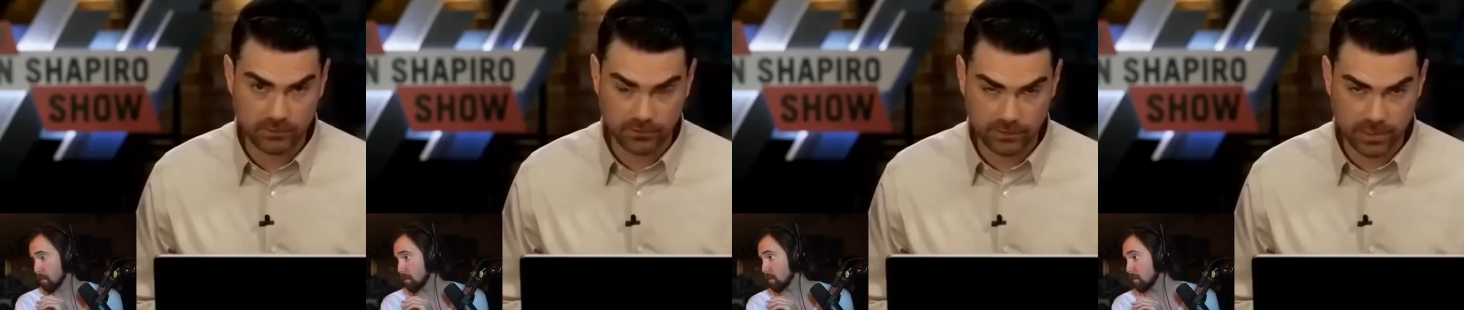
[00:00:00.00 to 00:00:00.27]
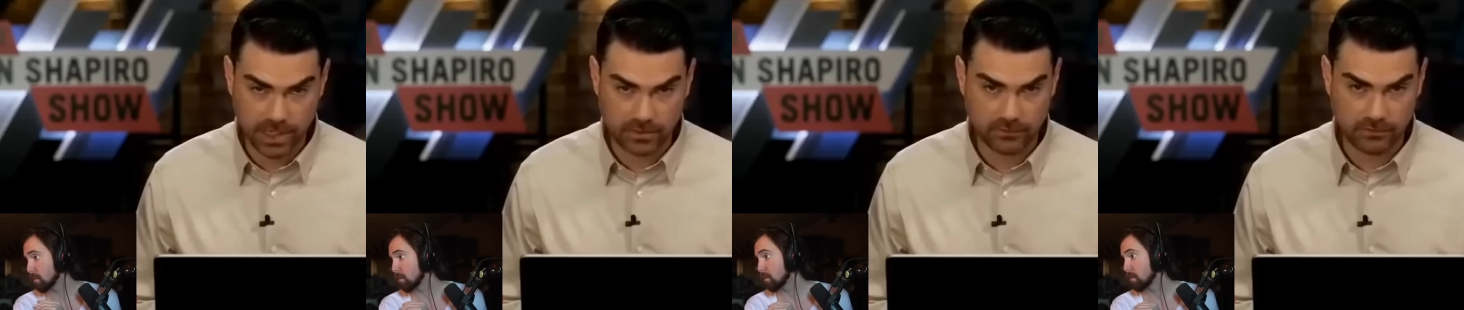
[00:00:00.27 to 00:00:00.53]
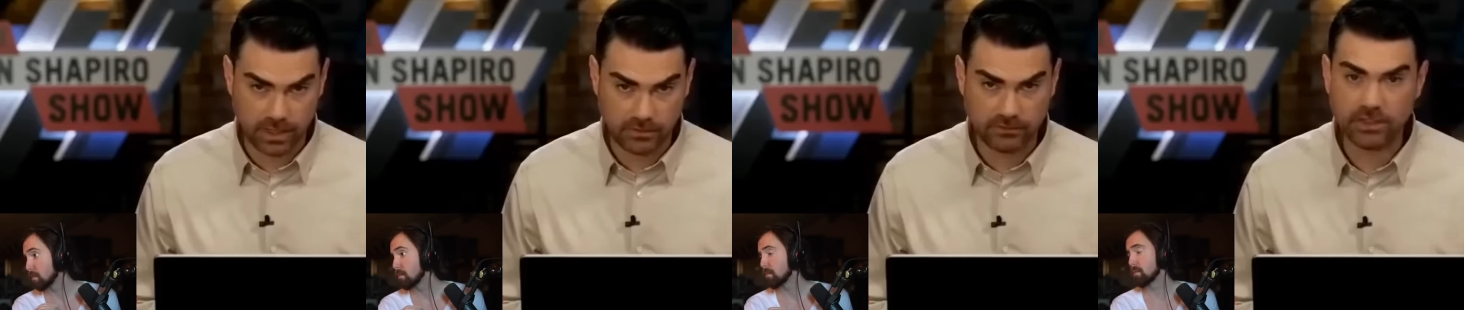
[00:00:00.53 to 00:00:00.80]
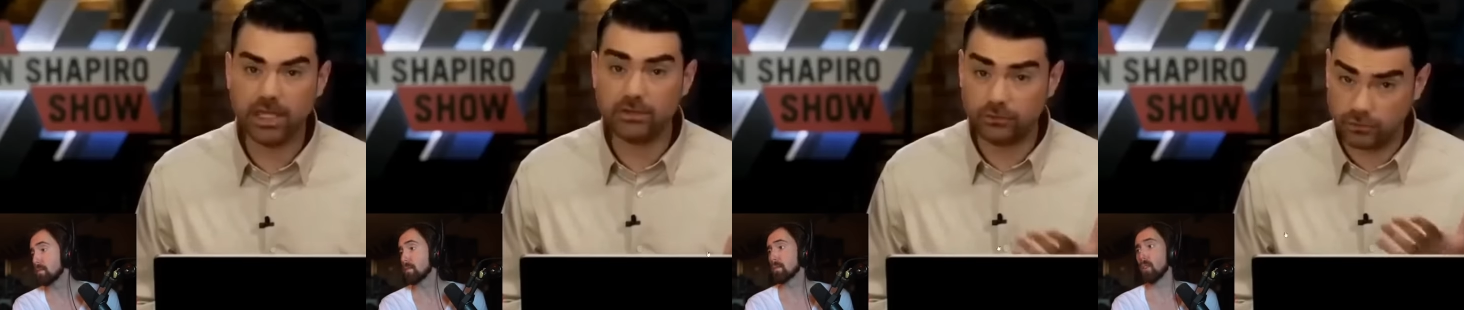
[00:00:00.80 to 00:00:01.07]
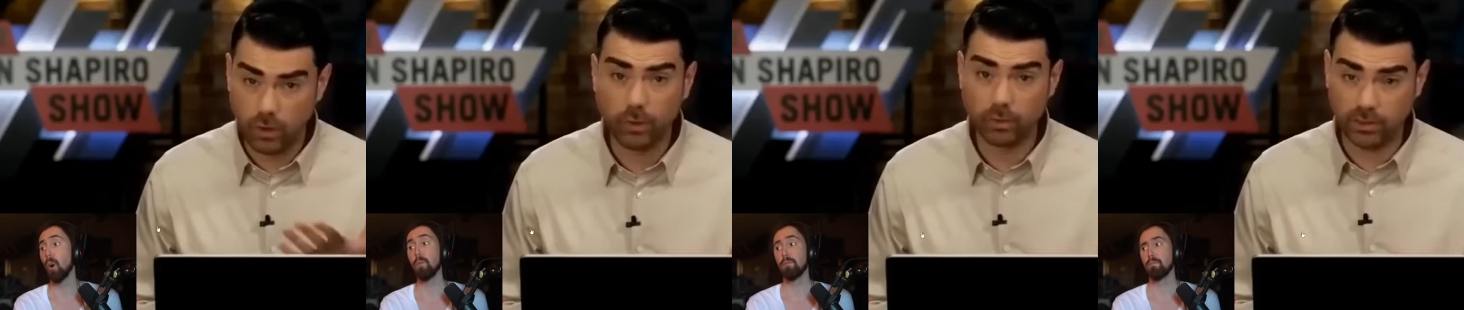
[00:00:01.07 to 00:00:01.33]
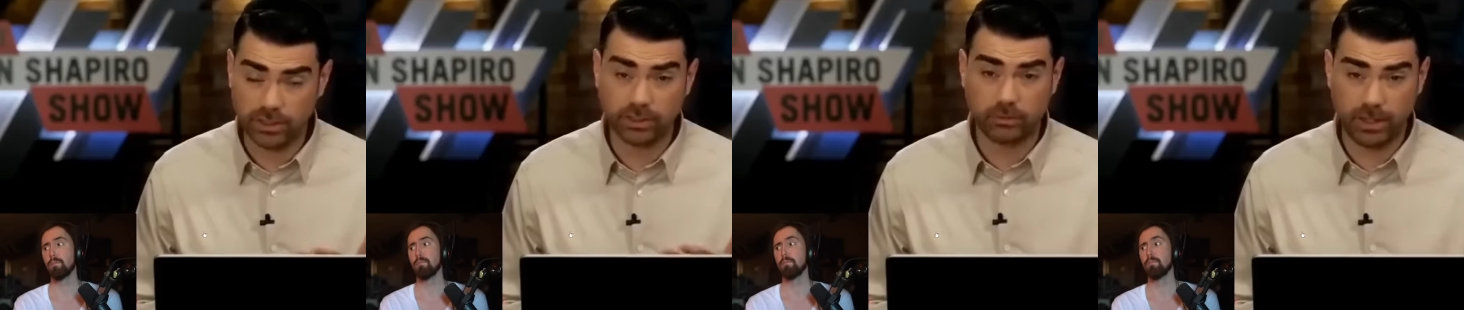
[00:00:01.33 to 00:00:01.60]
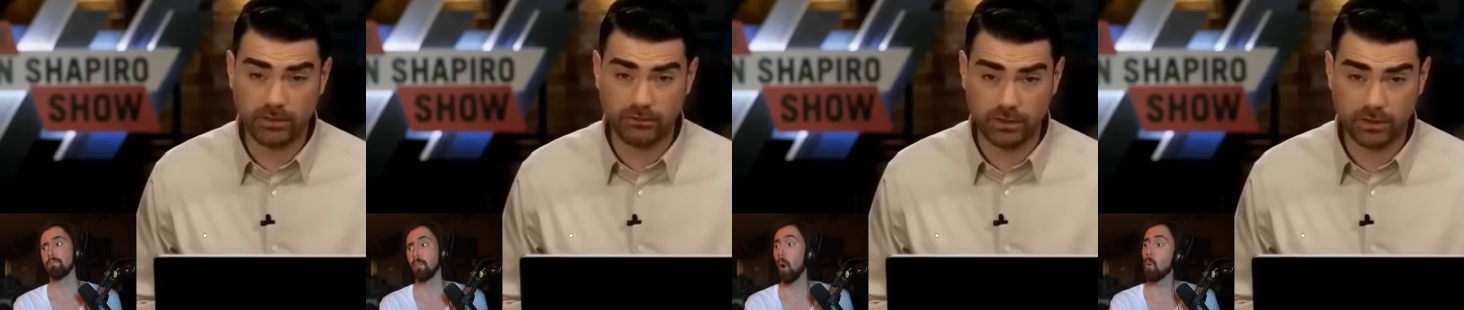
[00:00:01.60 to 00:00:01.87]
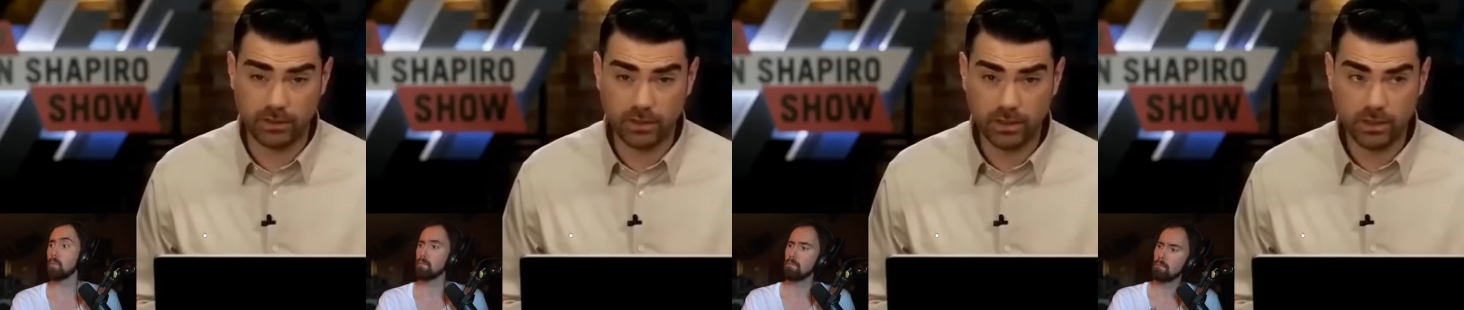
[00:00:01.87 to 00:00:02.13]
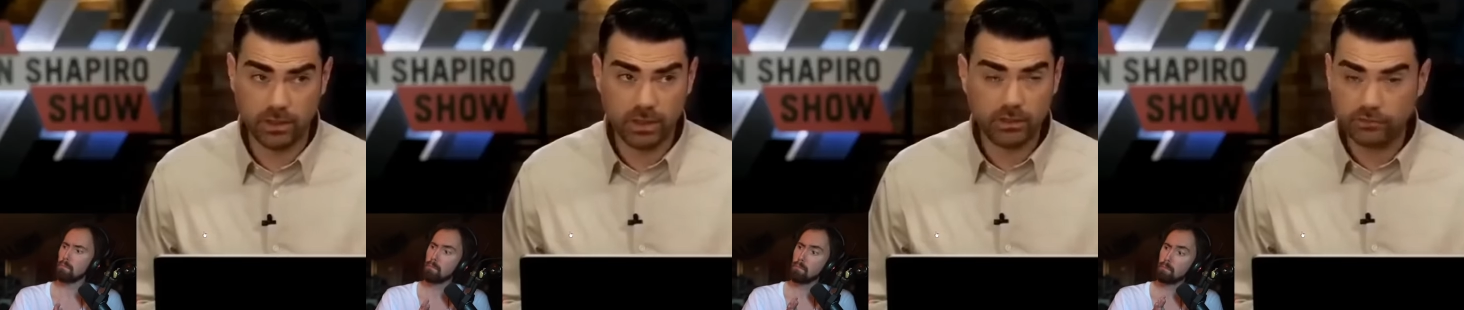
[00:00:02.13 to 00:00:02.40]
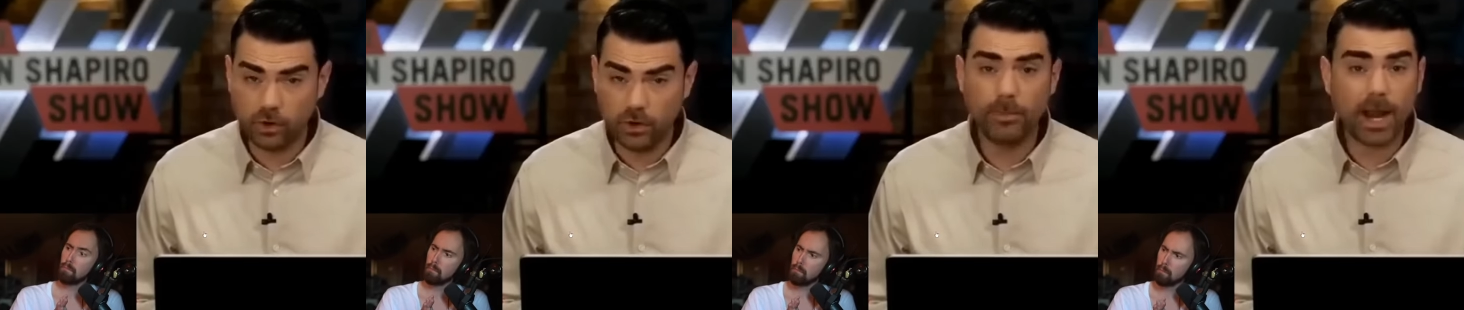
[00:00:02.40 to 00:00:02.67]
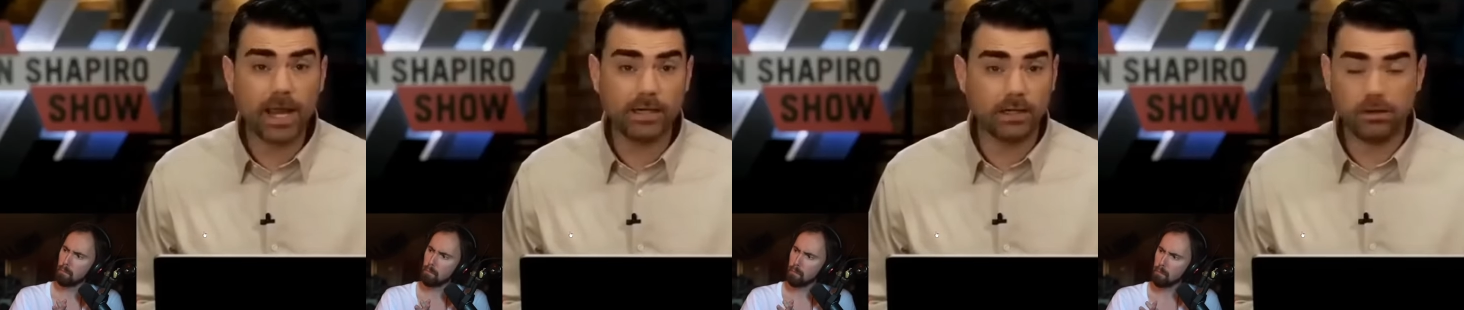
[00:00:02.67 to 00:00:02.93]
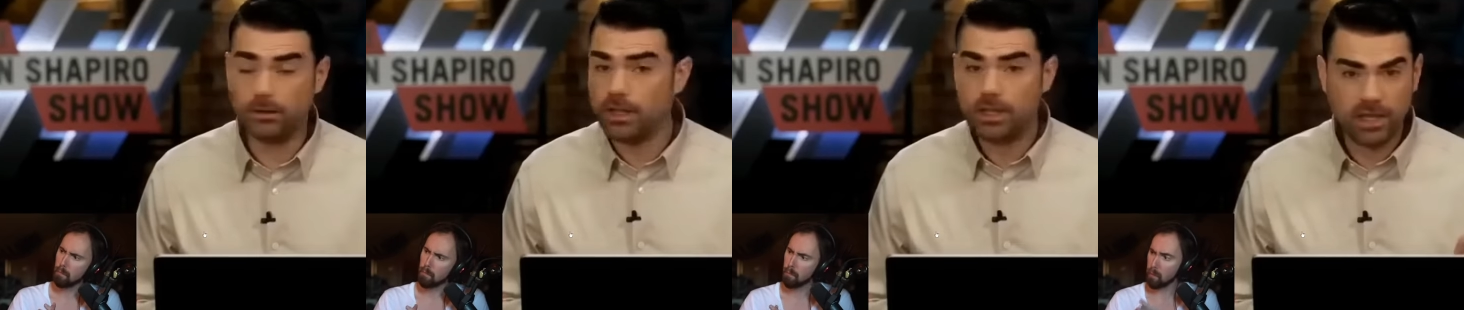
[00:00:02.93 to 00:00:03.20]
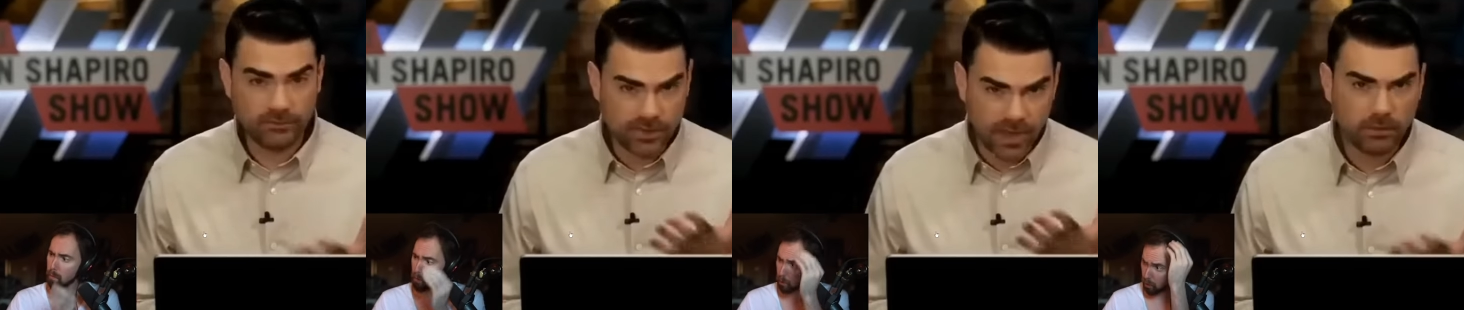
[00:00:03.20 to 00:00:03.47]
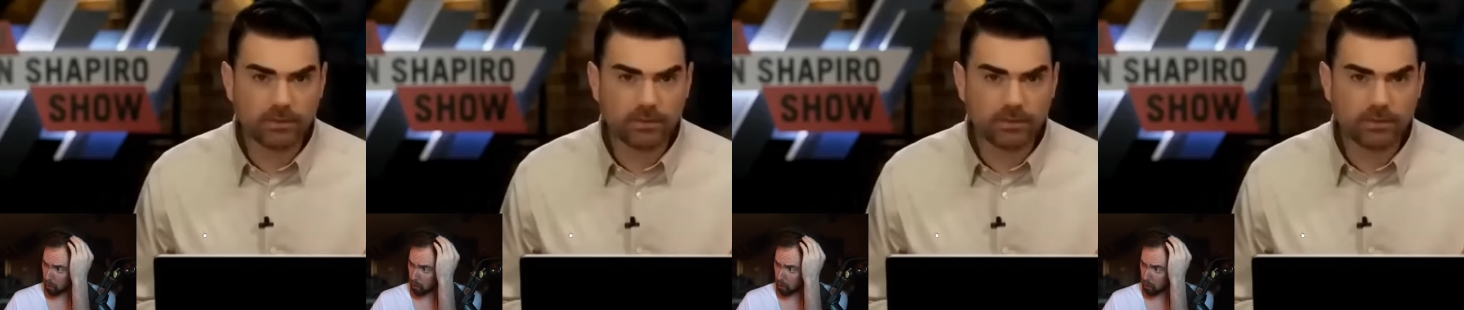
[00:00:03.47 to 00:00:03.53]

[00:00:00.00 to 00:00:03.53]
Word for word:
Speaker 1: age in the United States. It's nope. totally crazy. Nope. Joe Biden, if